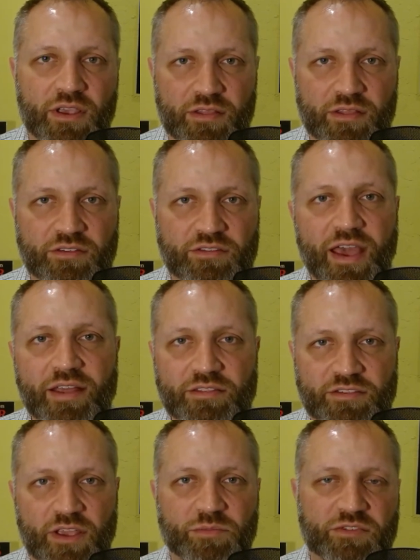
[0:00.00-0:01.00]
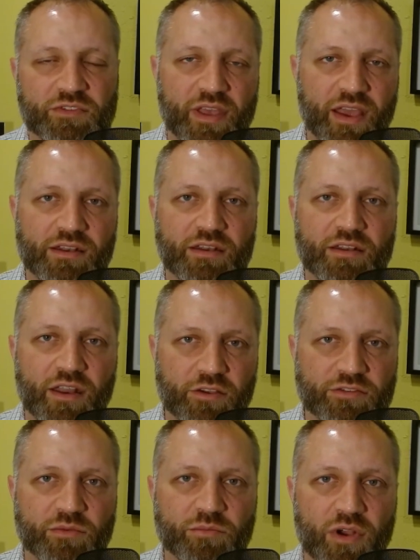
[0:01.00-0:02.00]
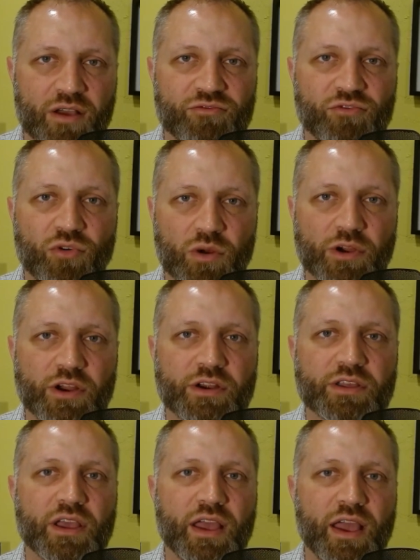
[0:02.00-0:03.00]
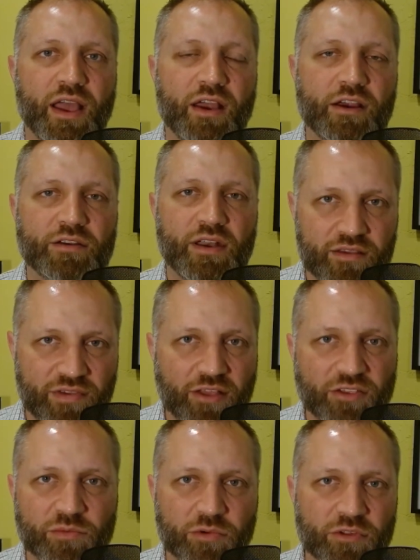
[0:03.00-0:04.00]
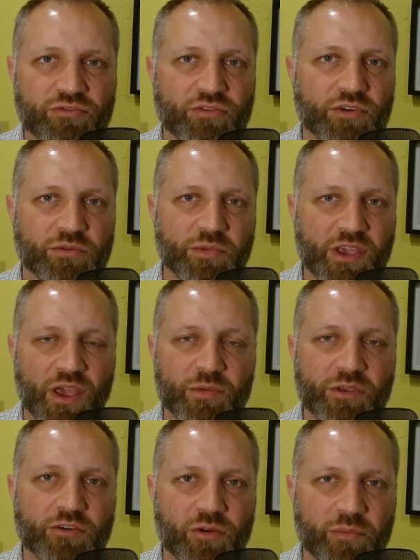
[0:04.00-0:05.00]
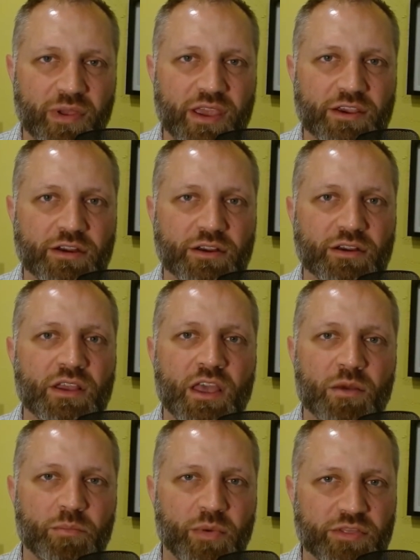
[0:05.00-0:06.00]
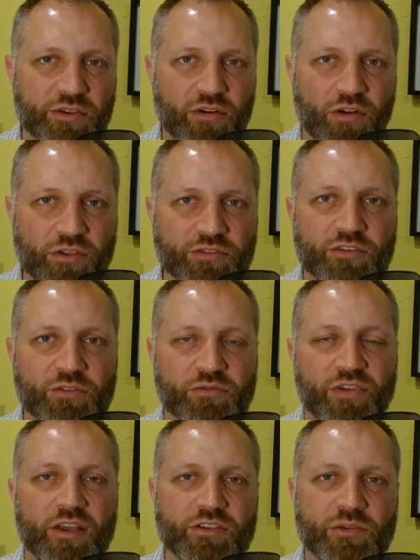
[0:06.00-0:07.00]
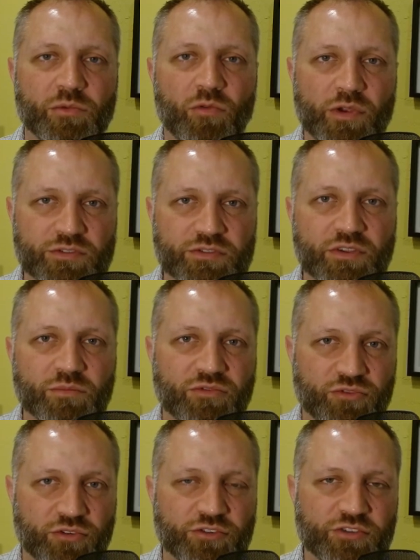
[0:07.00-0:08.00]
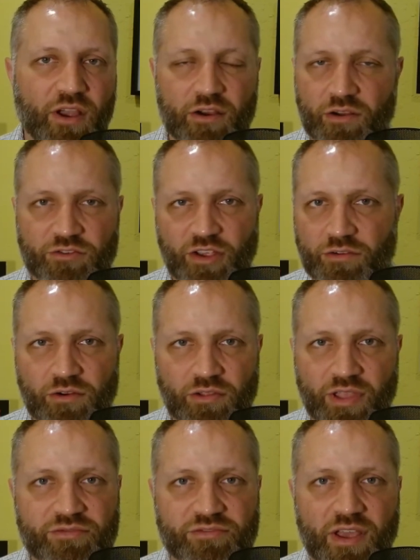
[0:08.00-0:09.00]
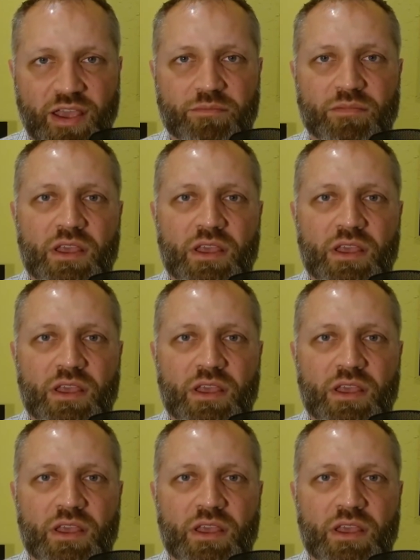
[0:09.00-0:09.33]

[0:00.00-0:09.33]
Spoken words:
these concepts that Nelson brought forward are valuable for becoming your own banker, but they're also valuable wisdom for just our general lifetime.